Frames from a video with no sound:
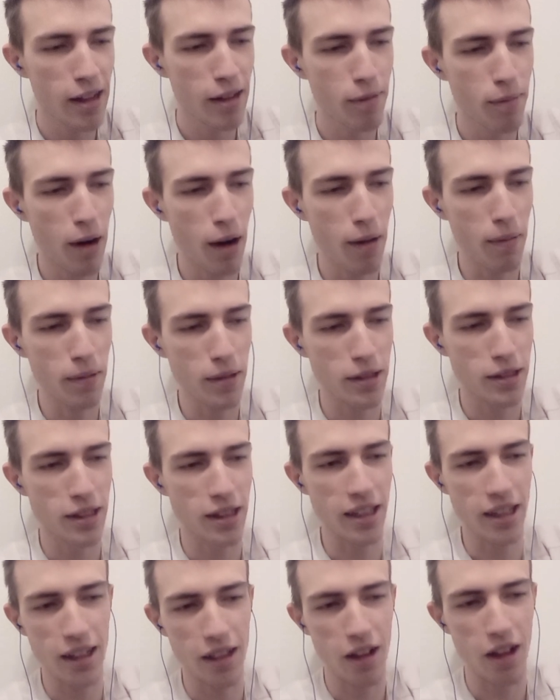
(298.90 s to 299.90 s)
probably
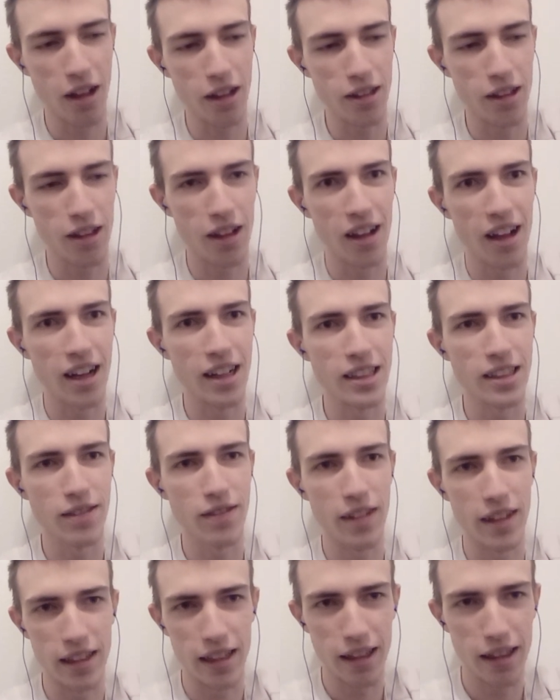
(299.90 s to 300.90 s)
something along the lines of
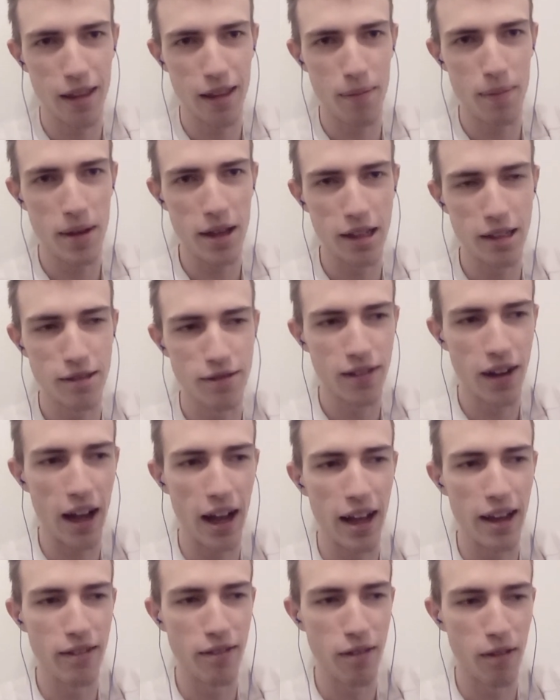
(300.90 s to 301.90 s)
like the
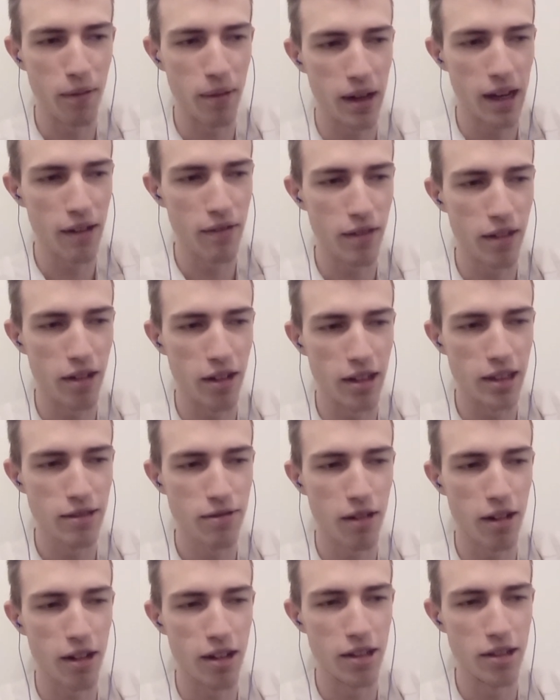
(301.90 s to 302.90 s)
PS5 or whatever, as
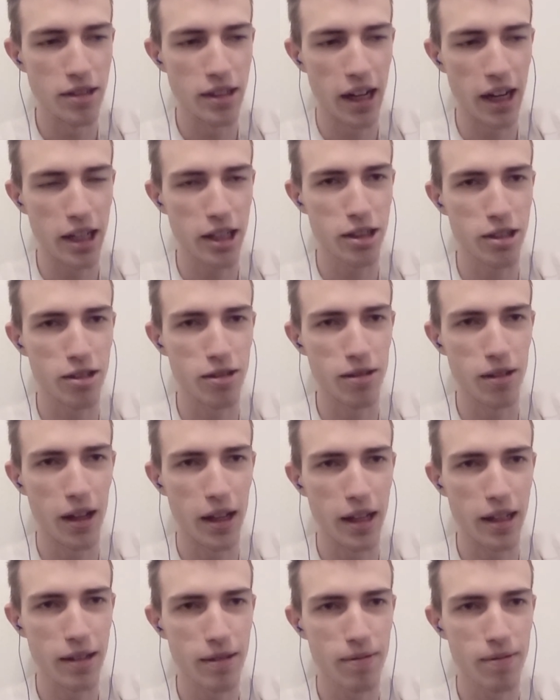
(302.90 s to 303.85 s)
far as actual like